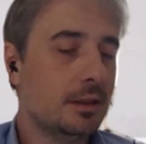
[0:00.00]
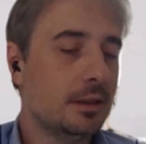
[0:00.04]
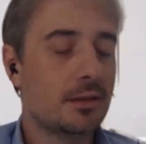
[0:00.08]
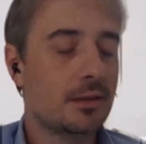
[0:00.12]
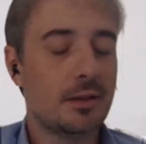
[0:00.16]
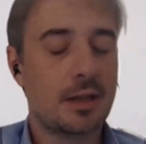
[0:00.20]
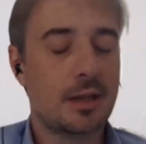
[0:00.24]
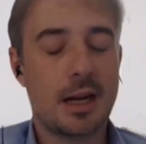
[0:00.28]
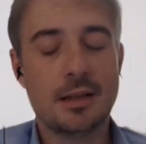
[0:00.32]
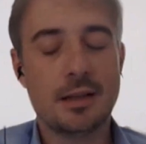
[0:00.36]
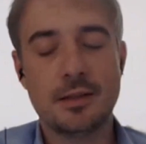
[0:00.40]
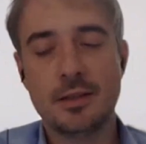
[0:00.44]

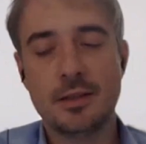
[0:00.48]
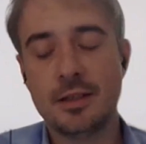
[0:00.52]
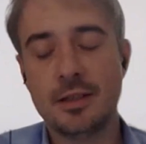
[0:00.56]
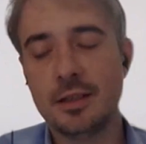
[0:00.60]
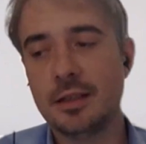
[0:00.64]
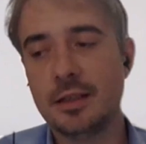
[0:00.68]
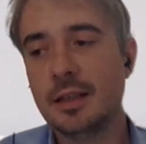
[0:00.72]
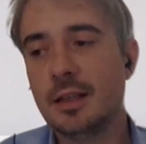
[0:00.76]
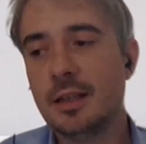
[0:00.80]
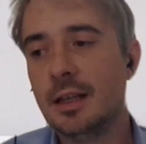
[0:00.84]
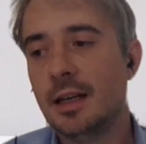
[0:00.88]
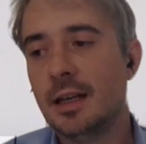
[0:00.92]

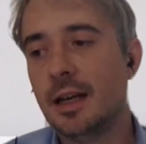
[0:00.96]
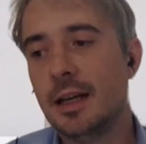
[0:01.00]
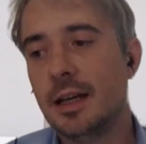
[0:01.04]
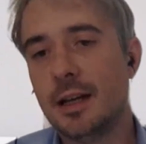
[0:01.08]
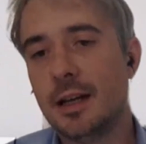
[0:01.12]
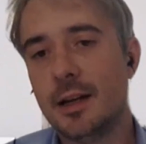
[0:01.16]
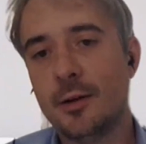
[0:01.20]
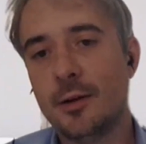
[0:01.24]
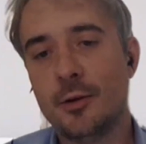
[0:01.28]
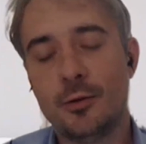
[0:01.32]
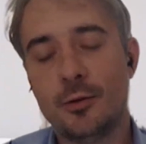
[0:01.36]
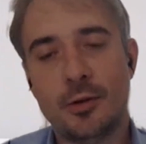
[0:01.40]
strategy
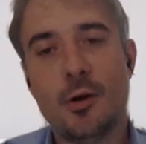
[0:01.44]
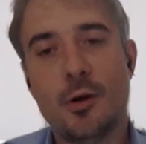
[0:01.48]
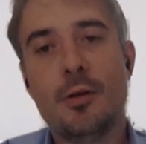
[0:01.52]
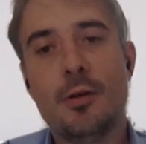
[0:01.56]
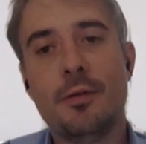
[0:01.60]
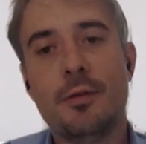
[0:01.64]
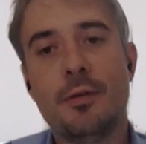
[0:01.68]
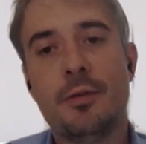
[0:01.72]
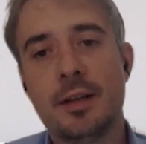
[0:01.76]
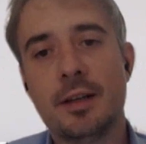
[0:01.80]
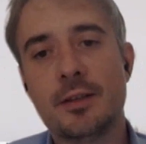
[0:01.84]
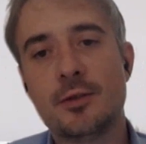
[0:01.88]
and our
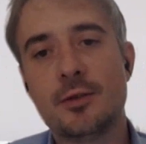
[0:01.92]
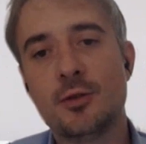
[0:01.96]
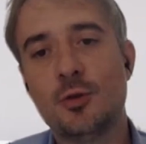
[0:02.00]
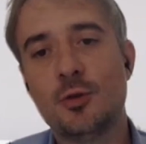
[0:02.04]
offerings